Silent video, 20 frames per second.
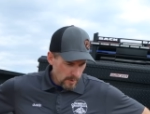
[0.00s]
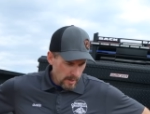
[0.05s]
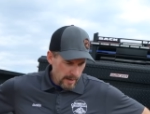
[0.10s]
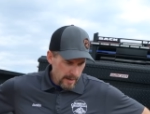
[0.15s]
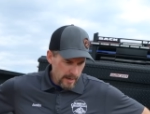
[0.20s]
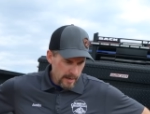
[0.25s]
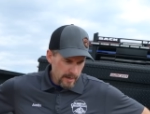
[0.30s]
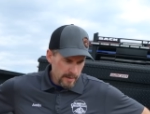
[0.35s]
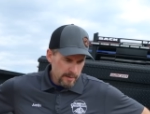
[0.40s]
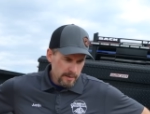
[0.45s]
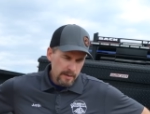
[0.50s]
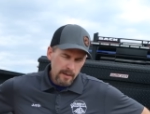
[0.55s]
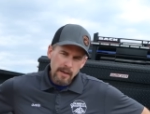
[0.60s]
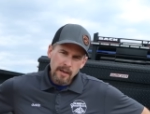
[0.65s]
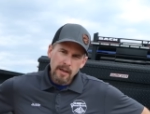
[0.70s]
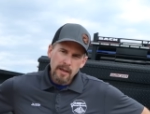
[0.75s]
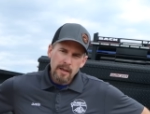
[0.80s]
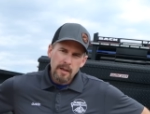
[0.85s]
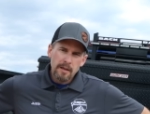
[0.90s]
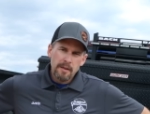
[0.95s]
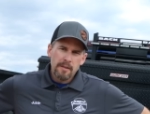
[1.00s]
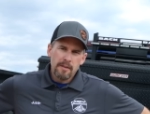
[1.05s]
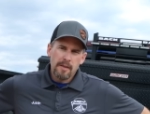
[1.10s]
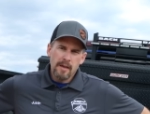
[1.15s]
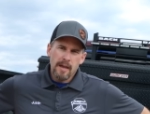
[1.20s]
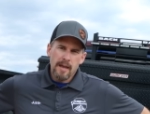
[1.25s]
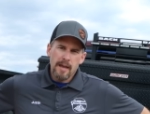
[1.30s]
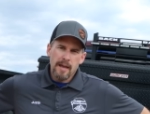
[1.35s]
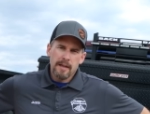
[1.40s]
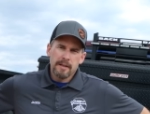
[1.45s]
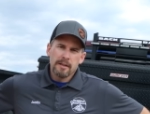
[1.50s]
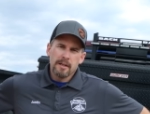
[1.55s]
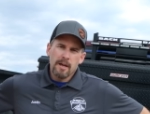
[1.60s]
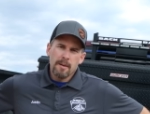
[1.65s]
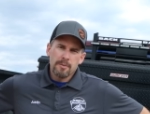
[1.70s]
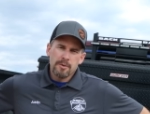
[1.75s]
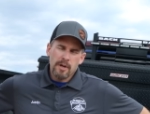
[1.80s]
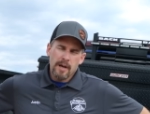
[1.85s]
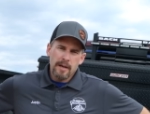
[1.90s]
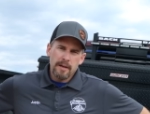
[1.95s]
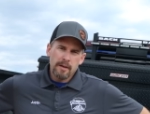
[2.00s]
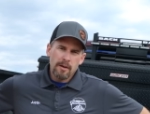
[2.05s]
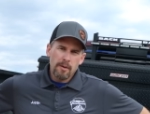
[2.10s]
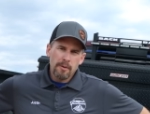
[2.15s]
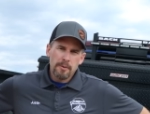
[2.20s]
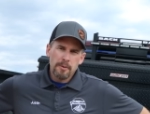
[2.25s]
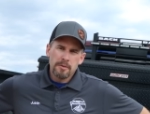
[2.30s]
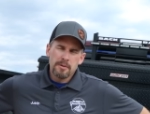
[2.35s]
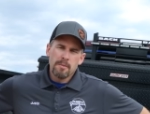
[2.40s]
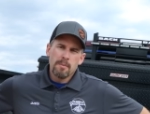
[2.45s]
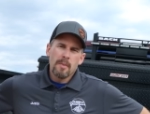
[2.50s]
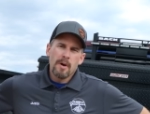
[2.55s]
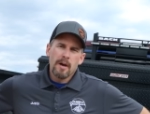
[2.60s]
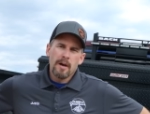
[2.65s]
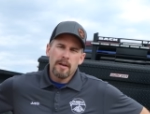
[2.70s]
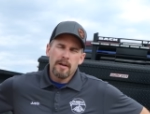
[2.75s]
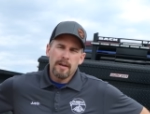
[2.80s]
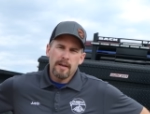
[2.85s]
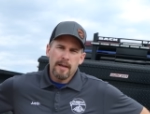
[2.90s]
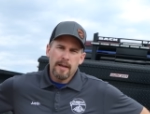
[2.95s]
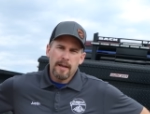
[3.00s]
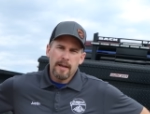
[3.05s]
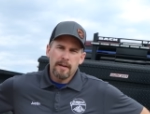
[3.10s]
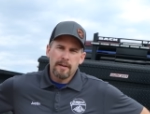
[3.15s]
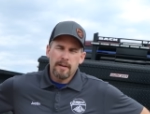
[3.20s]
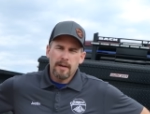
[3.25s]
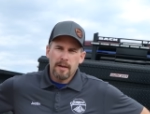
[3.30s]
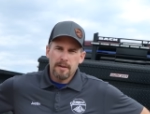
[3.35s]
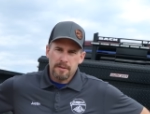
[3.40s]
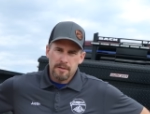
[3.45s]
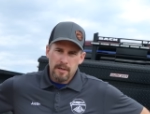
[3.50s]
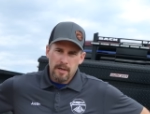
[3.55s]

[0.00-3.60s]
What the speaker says: And they ended up trying to go through some mud and got